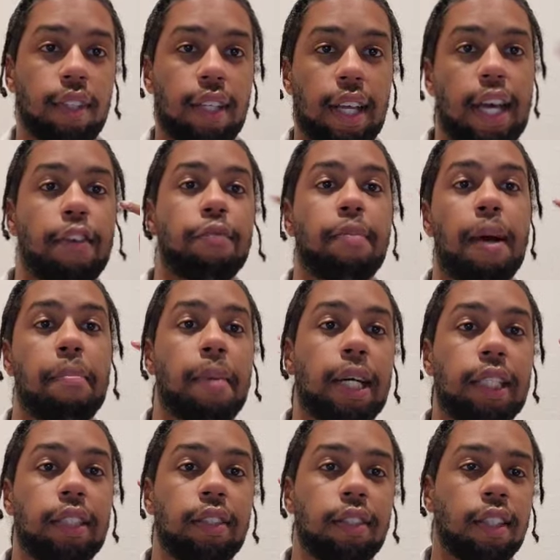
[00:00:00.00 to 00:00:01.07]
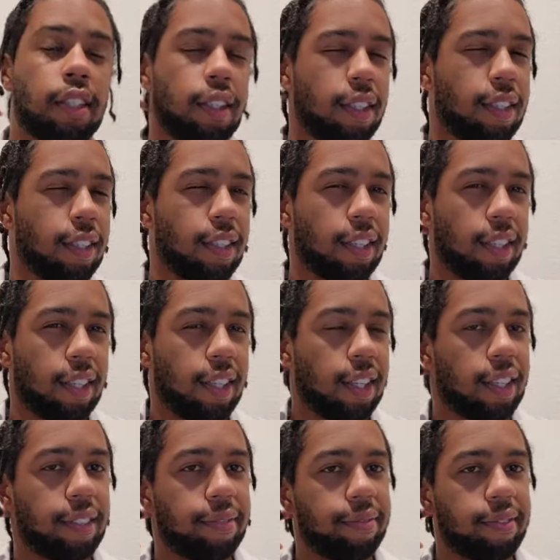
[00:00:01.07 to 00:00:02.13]
out of my mind.
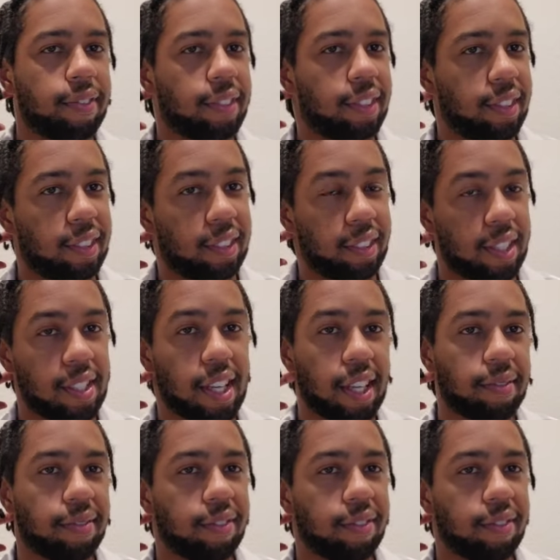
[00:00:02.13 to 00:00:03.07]
Sounds like I